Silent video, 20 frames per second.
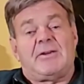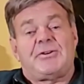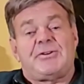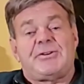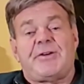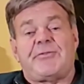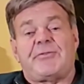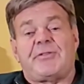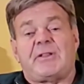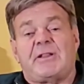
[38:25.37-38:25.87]

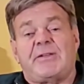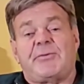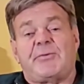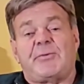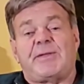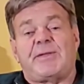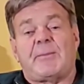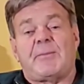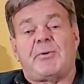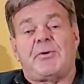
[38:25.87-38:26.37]
share the list
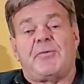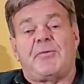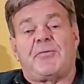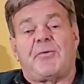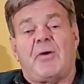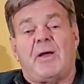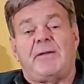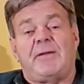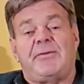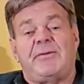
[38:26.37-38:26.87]
with some of your
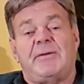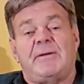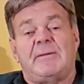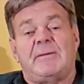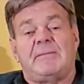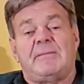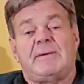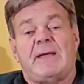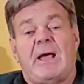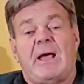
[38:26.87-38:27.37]
friends
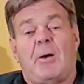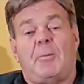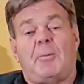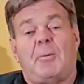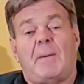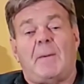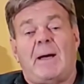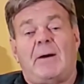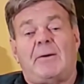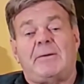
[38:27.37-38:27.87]
help
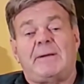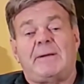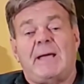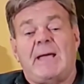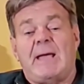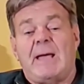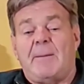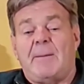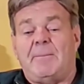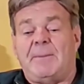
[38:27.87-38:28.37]
them out
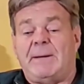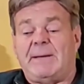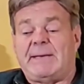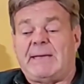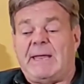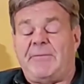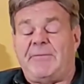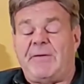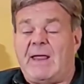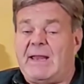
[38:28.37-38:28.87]
but
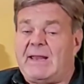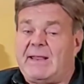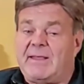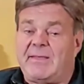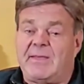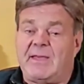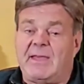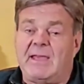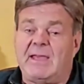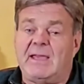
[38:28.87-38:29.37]
if
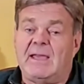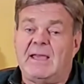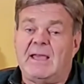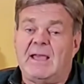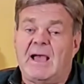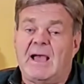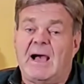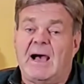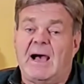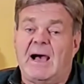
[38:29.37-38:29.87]
anything
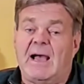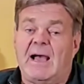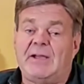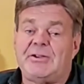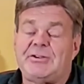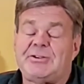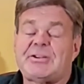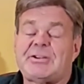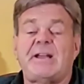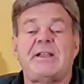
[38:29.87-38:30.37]
uh,
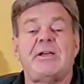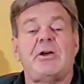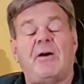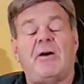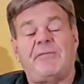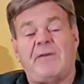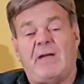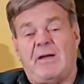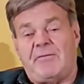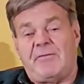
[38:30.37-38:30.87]
shutting
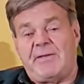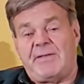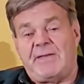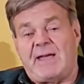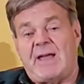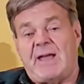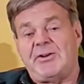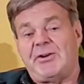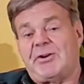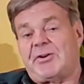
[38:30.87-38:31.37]
off
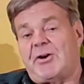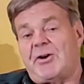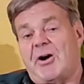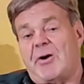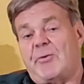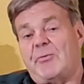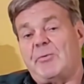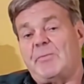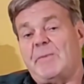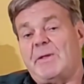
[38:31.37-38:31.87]
everything on your
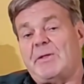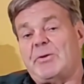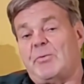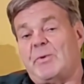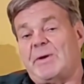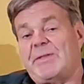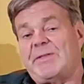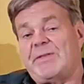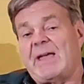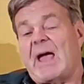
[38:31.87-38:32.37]
car would be the
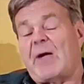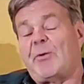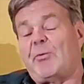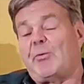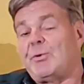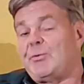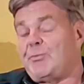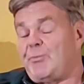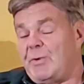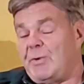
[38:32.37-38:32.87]
one thing I
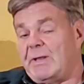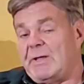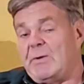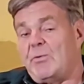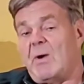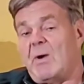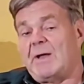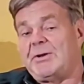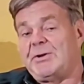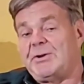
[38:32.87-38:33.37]
would really
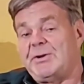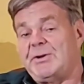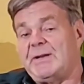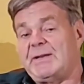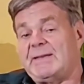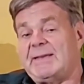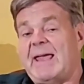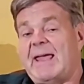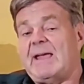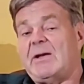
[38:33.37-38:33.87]
want you to
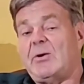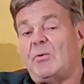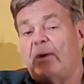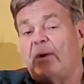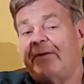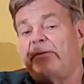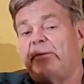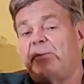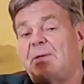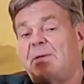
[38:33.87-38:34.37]
take
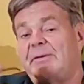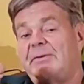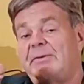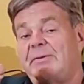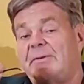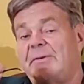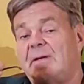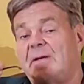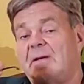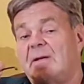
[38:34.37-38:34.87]
away from
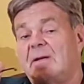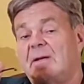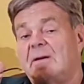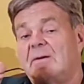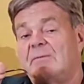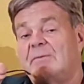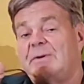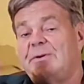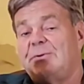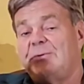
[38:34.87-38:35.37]
this
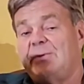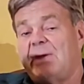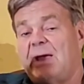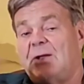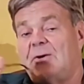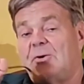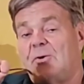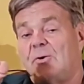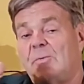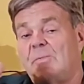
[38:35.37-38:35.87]
when you
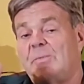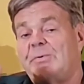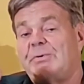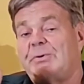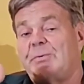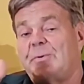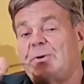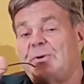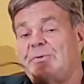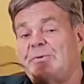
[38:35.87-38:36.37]
get home.
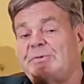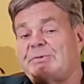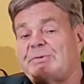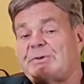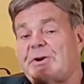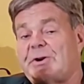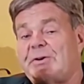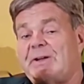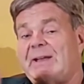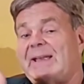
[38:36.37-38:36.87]
So when you
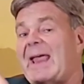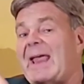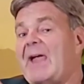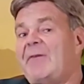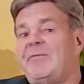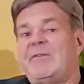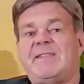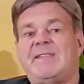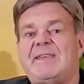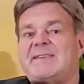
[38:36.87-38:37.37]
start it,
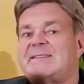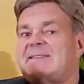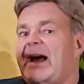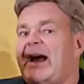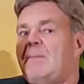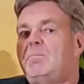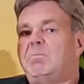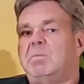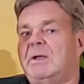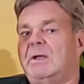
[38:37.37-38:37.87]
everything's
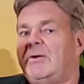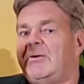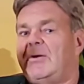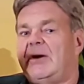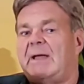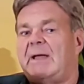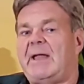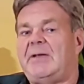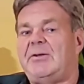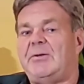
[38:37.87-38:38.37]
not
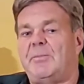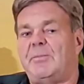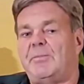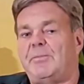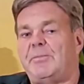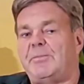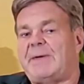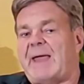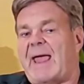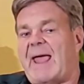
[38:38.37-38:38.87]
blaring and you're
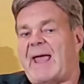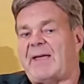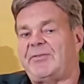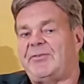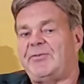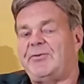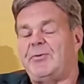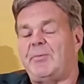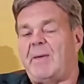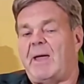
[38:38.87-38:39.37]

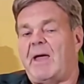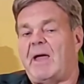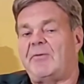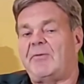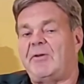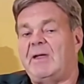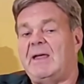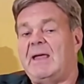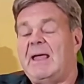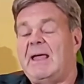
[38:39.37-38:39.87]
taxing your
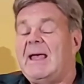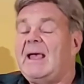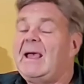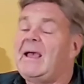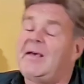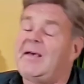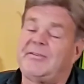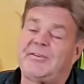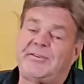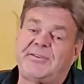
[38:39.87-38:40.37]
battery.
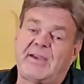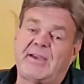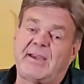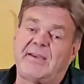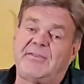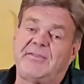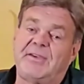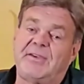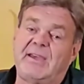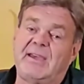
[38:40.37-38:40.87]
And the
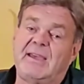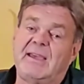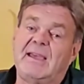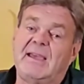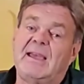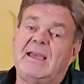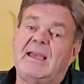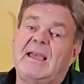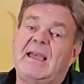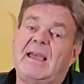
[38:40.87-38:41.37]
second thing
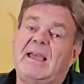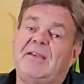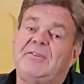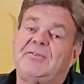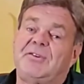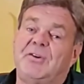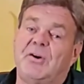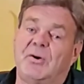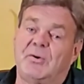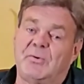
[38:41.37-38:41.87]

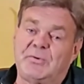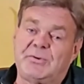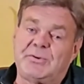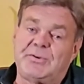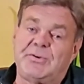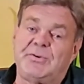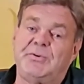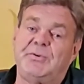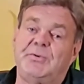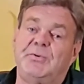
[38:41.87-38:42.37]
is go
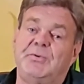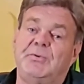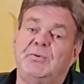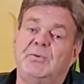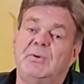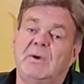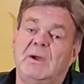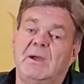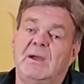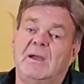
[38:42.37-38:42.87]

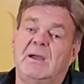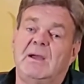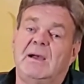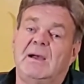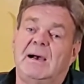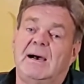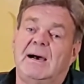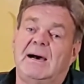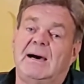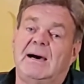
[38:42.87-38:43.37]
to
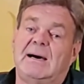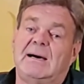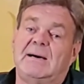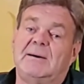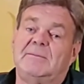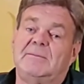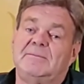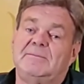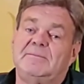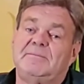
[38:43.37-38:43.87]

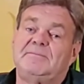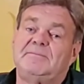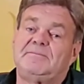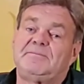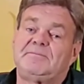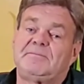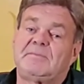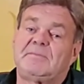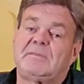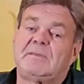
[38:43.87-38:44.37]
uh,
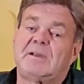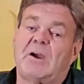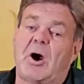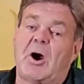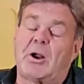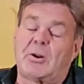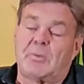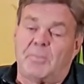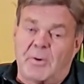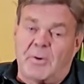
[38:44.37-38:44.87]

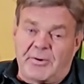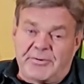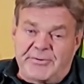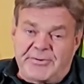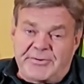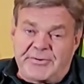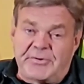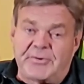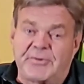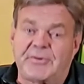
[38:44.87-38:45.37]
auto
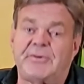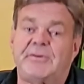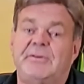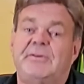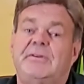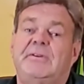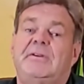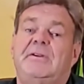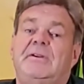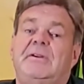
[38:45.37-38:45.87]
parts
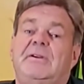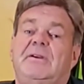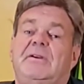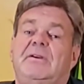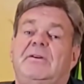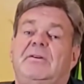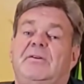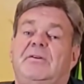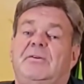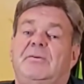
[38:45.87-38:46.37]
store
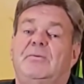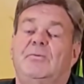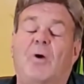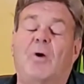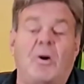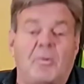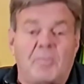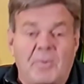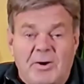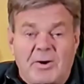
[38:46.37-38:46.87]
or
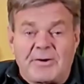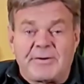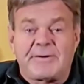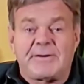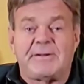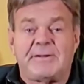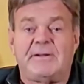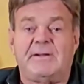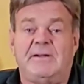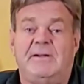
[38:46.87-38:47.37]
Walmart
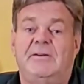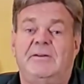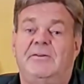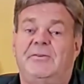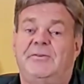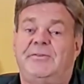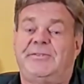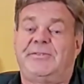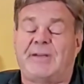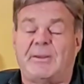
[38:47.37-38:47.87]

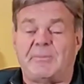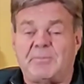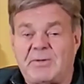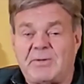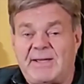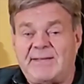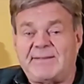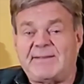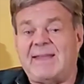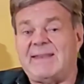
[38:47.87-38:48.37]
or
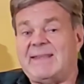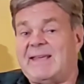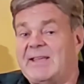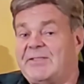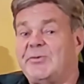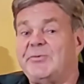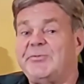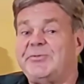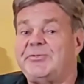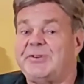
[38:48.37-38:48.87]
someplace and
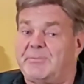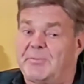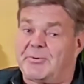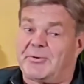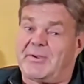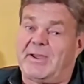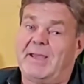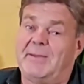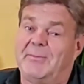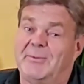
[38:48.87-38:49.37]
get those
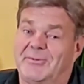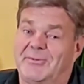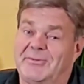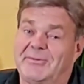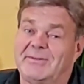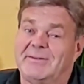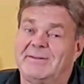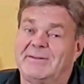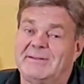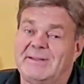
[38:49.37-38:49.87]
jumper cables.
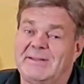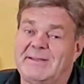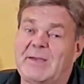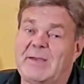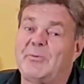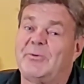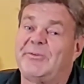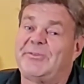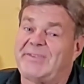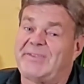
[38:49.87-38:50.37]

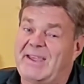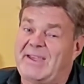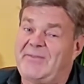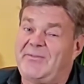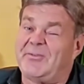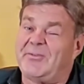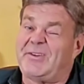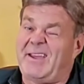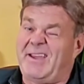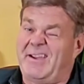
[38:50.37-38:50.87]
They will save
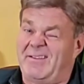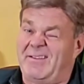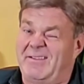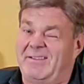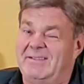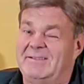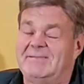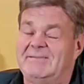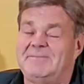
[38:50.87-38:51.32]
your tail.